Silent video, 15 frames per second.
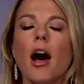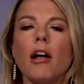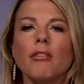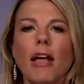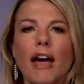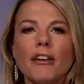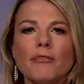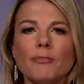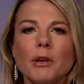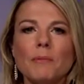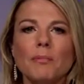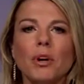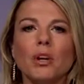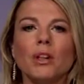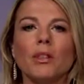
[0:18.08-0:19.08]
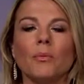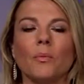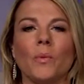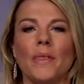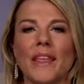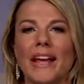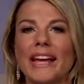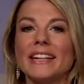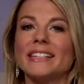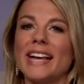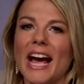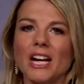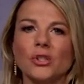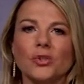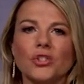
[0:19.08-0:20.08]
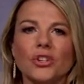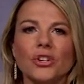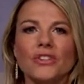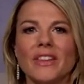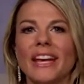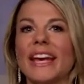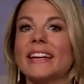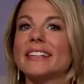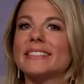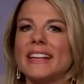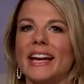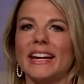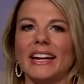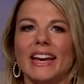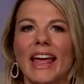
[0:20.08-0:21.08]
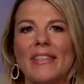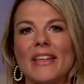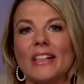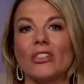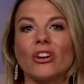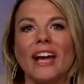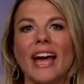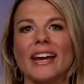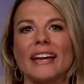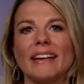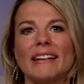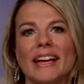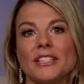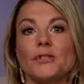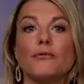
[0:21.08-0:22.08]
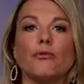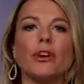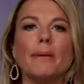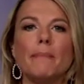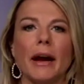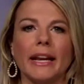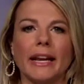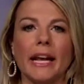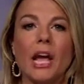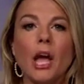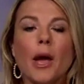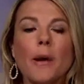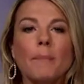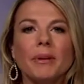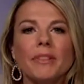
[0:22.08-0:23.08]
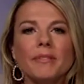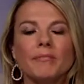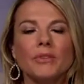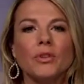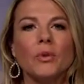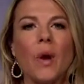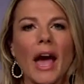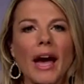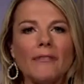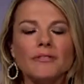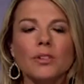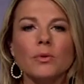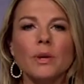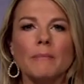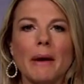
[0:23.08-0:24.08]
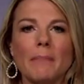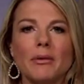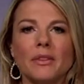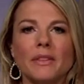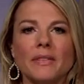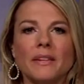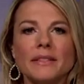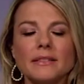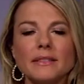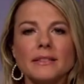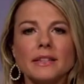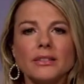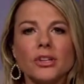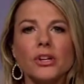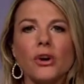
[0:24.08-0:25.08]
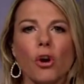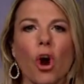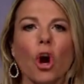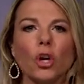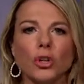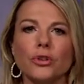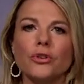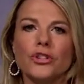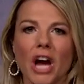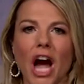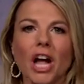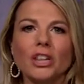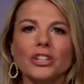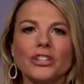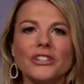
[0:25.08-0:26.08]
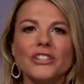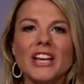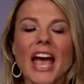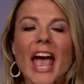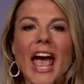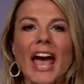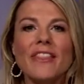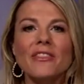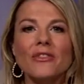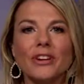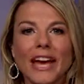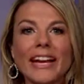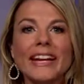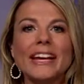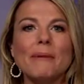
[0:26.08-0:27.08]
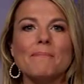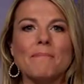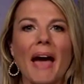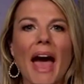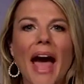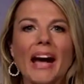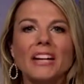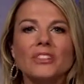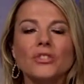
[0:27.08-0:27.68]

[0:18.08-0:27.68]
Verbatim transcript: A lot of people, when they get a tax return, they get excited and they look at it as free money. But you have to remember that this, these are your hard earned dollars and you're getting it back.